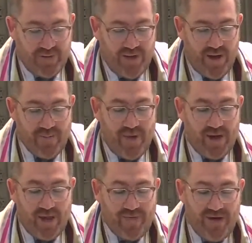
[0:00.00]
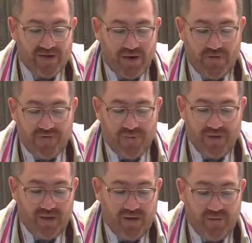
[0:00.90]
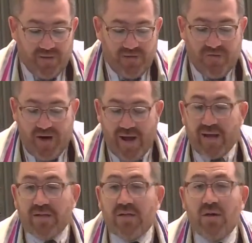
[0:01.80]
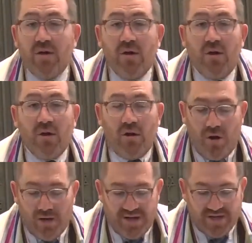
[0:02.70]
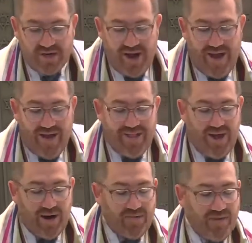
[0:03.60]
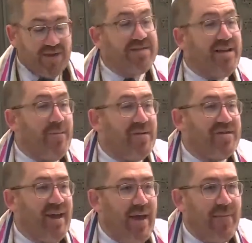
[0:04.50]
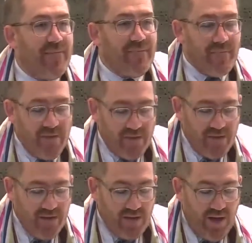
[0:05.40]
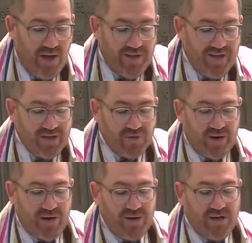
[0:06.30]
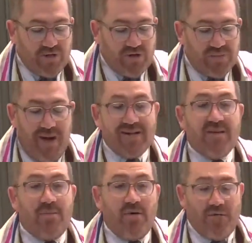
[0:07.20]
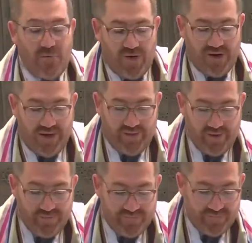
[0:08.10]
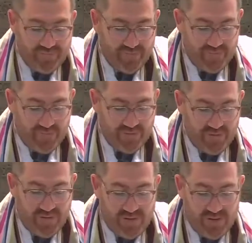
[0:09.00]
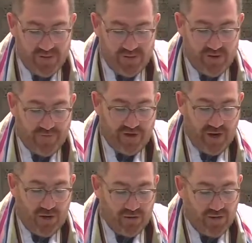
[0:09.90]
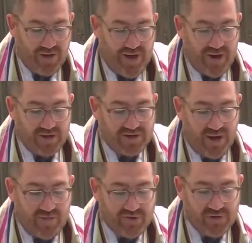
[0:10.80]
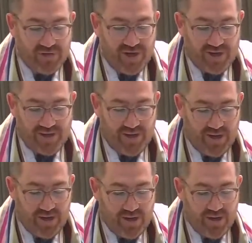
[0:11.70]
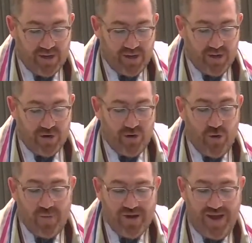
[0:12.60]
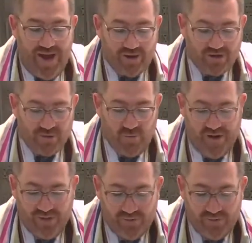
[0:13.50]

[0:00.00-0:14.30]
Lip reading: Many of us are familiar with the phrase, Kol Yisrael Aravin ze bezeh. All Israel is responsible for one another. If we don't look at ourselves uniquely, nobody else will.